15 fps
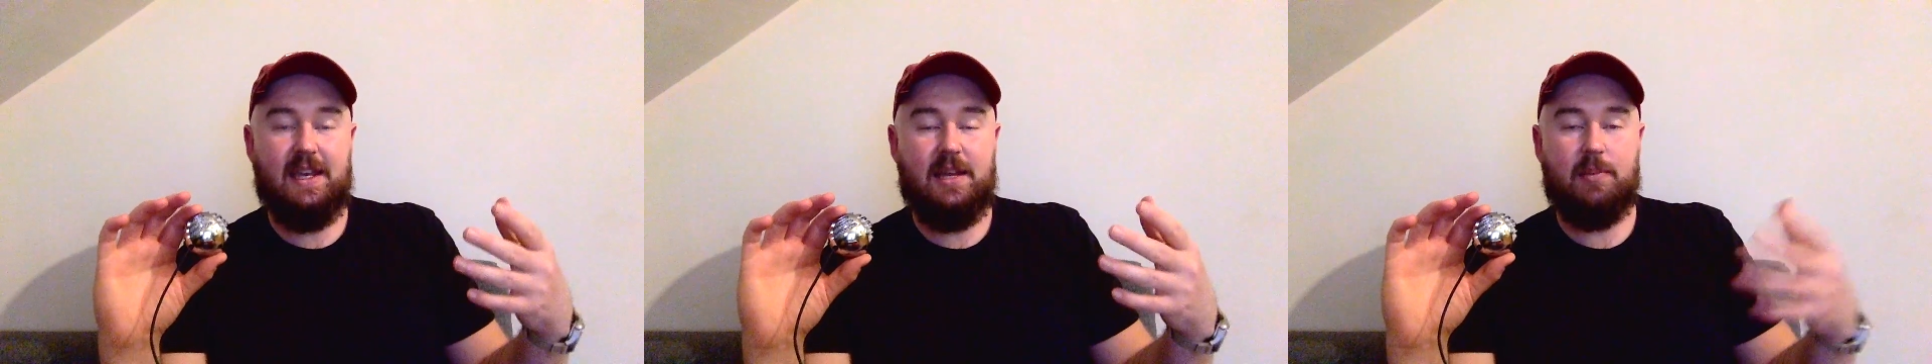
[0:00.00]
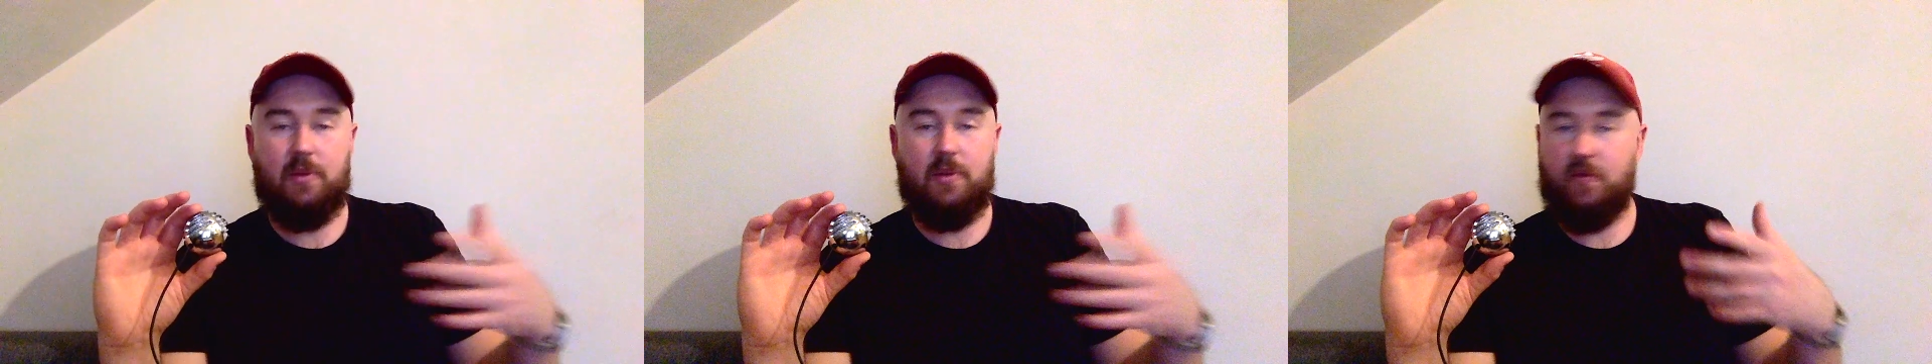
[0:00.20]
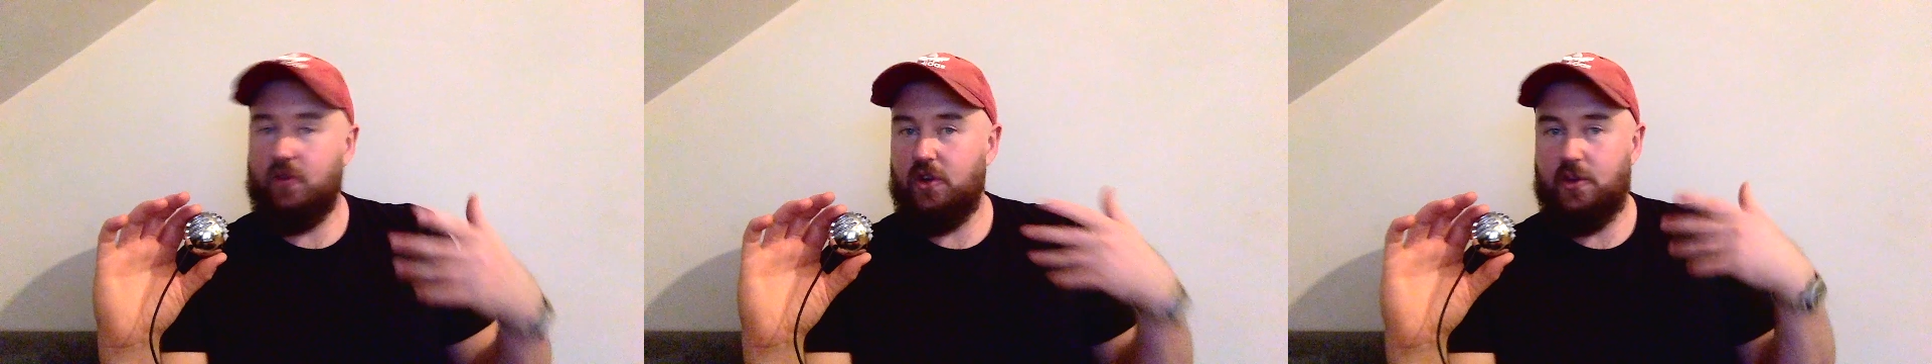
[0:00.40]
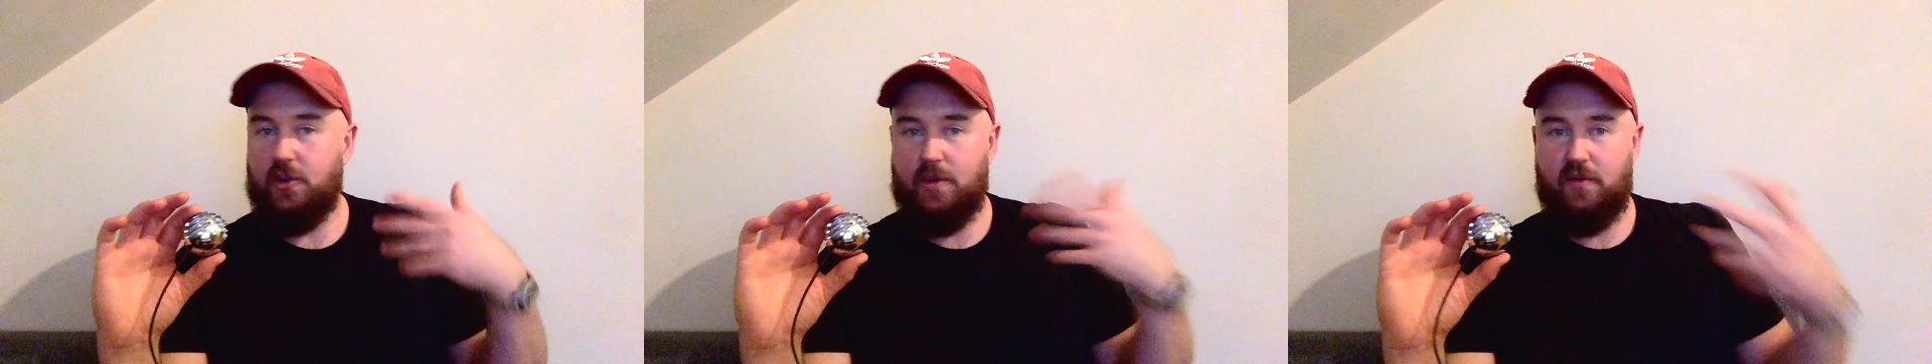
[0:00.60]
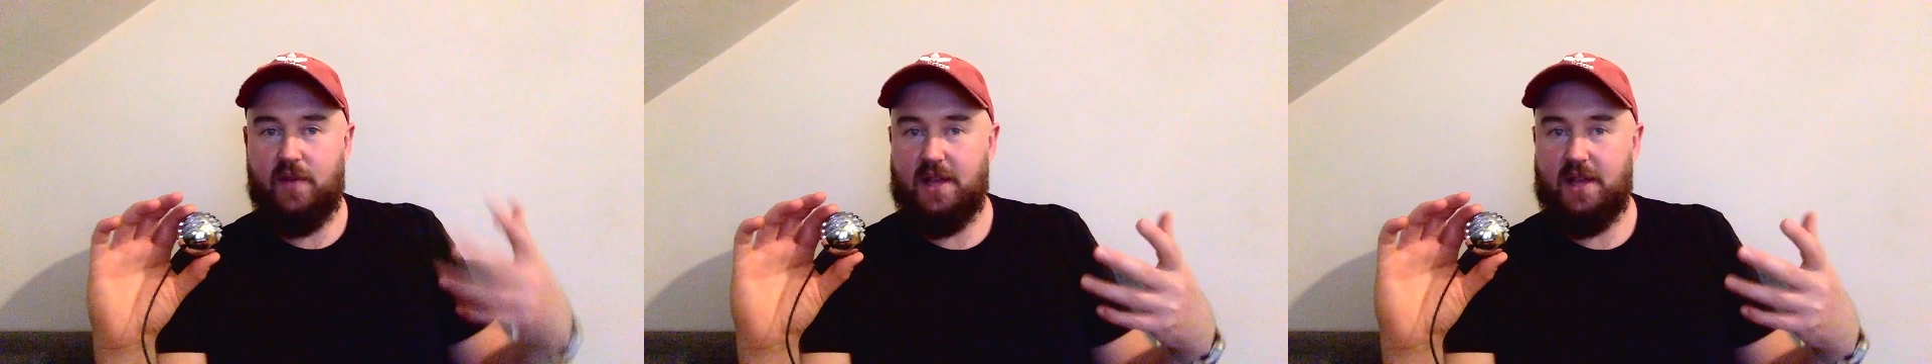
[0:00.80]
before you
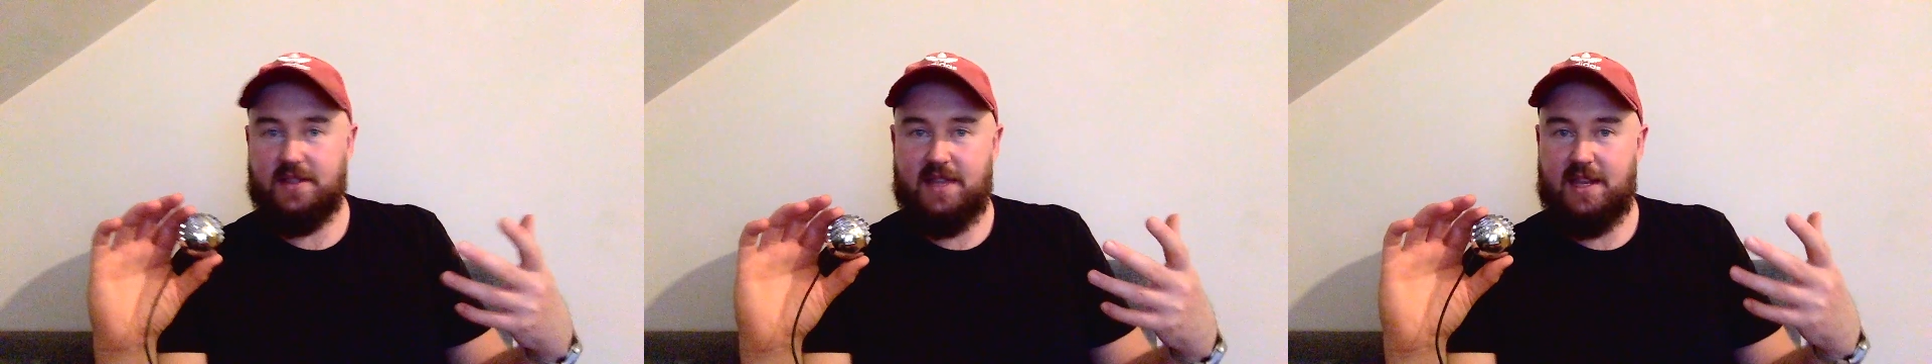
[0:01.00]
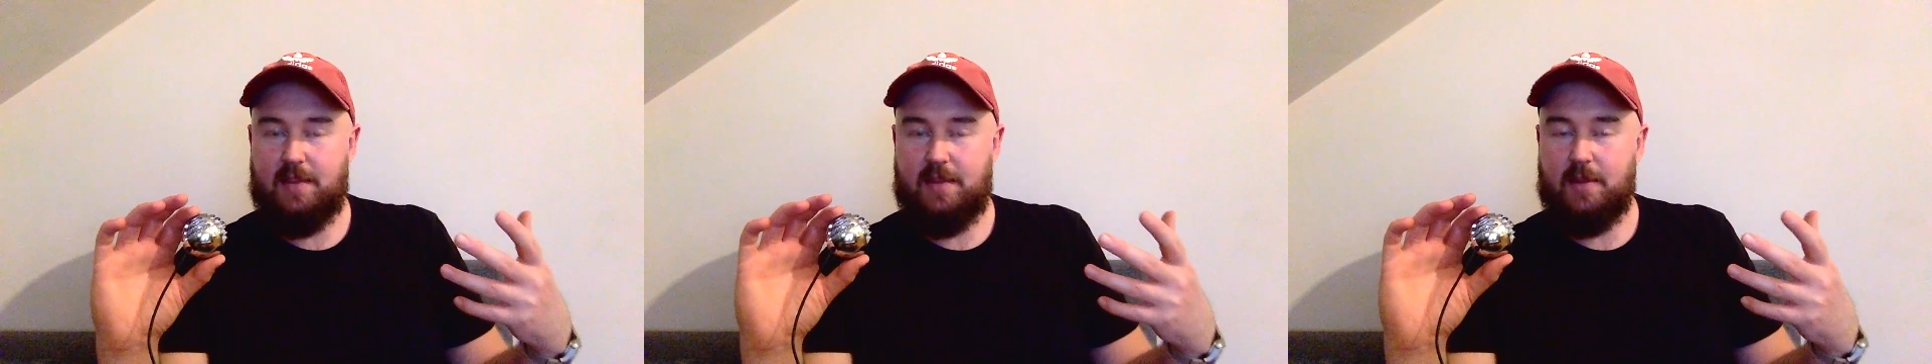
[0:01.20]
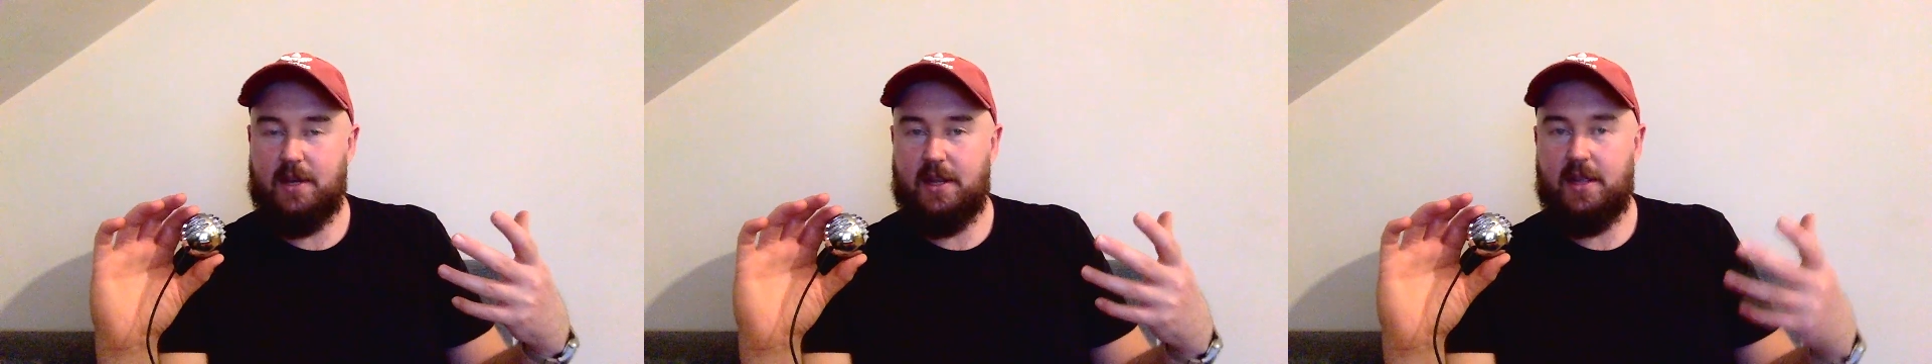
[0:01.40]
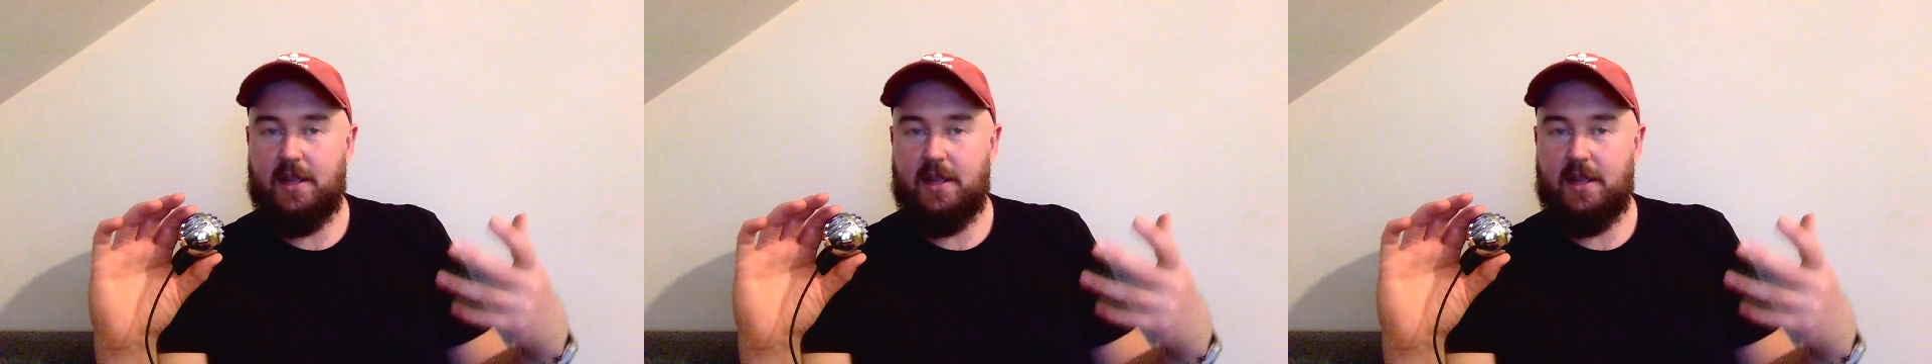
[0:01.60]
invest any money.